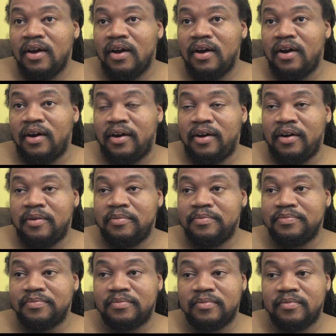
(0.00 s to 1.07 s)
I
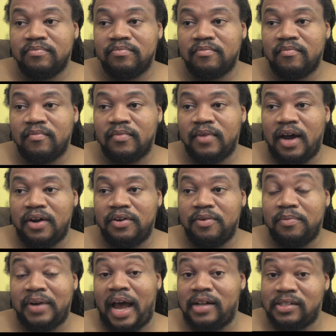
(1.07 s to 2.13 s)
don't
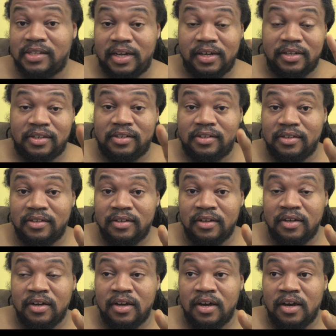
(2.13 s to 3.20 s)
know, but I'll say this.
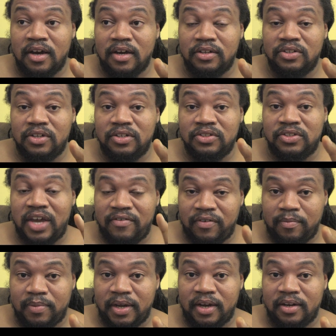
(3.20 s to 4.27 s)

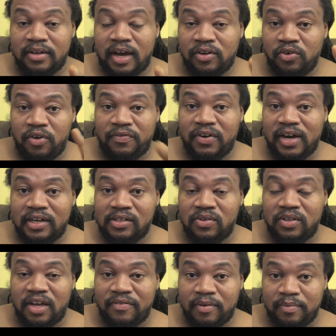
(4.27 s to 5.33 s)
David Blaine, I don't know if you guys know
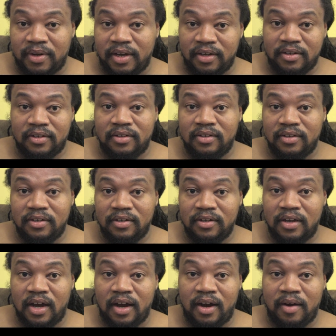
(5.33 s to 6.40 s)
David Blaine.
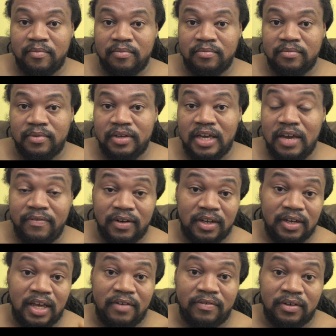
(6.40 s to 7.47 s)
Evel
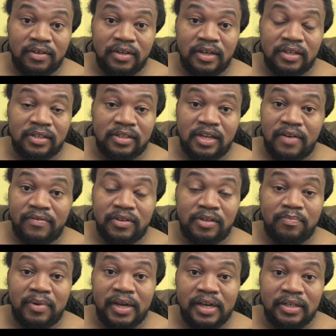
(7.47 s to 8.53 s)
Knievel is
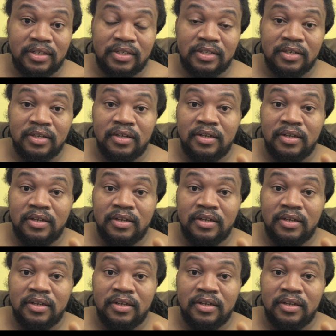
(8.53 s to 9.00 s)
David Blaine's